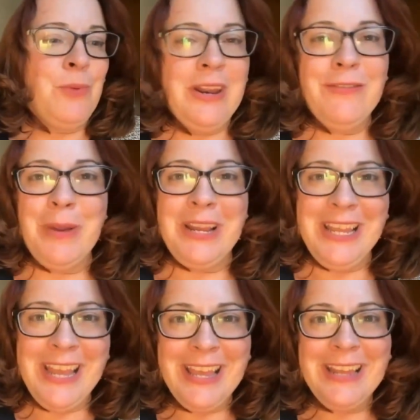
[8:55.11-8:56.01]
brought
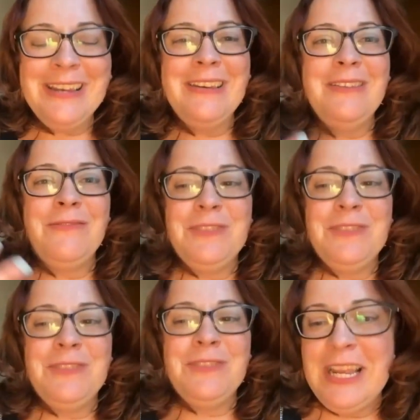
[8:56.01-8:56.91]
everybody in,
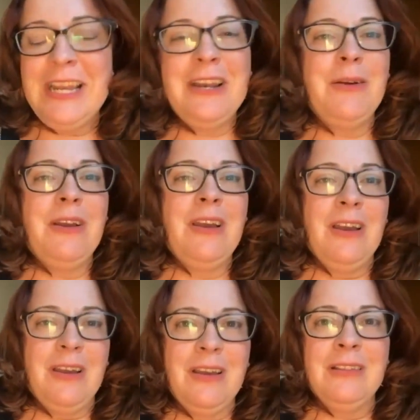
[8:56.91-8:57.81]
facilitated
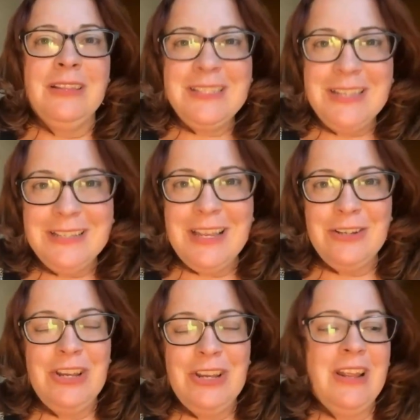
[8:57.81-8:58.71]
a
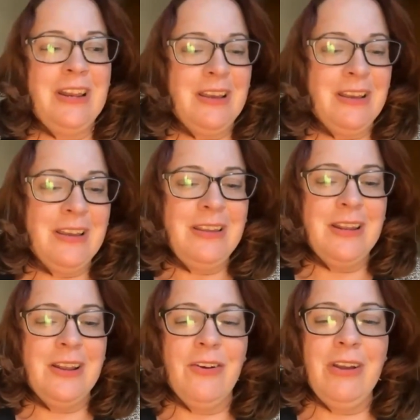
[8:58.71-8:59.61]
listening session and
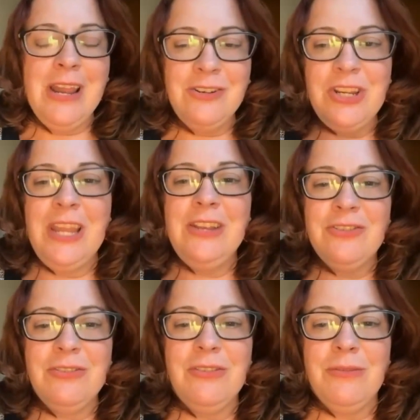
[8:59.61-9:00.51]
a, you know, an
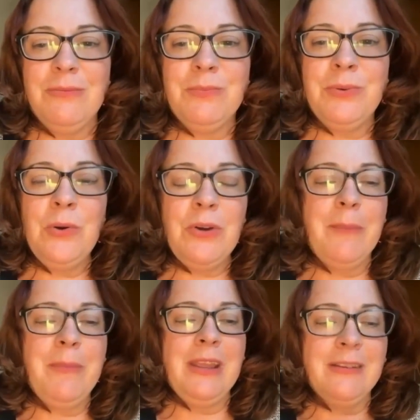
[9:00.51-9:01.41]
educational
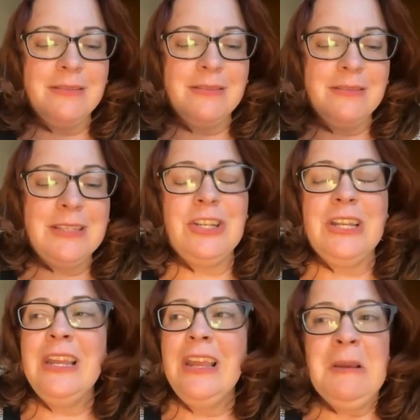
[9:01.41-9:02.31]
programming
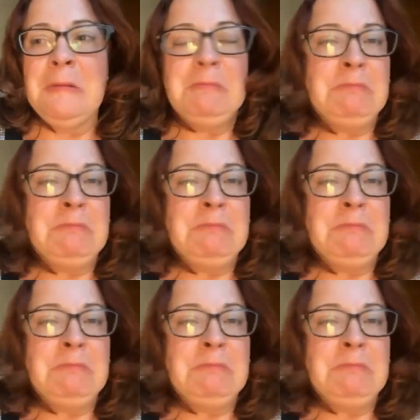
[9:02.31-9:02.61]
session.